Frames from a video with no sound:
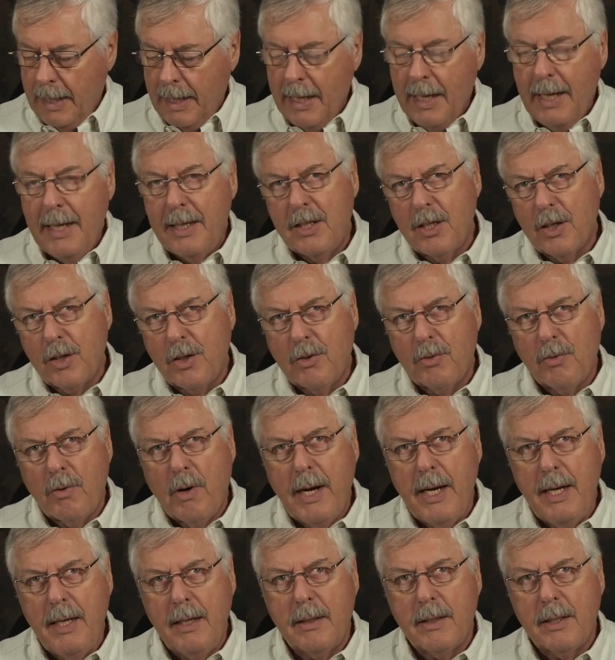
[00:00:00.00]
It's a
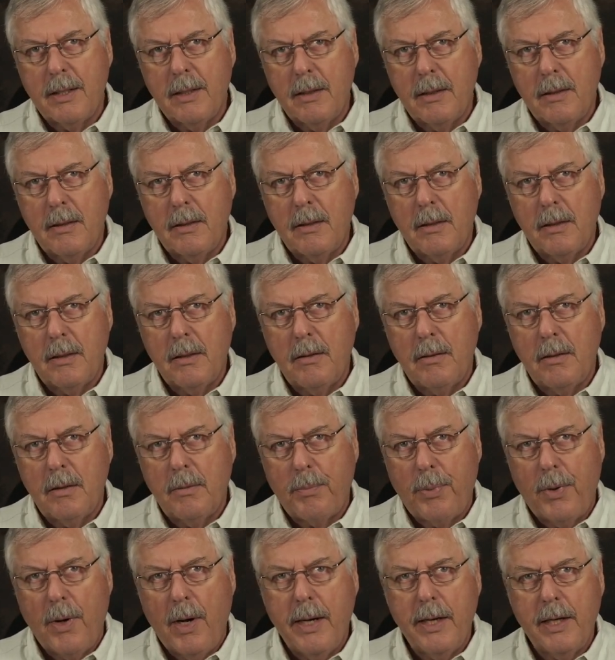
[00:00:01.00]
great
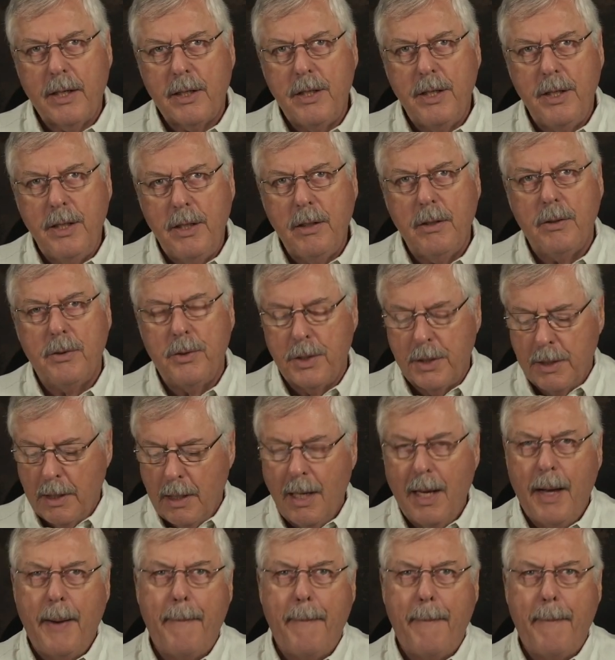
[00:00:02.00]
product to use,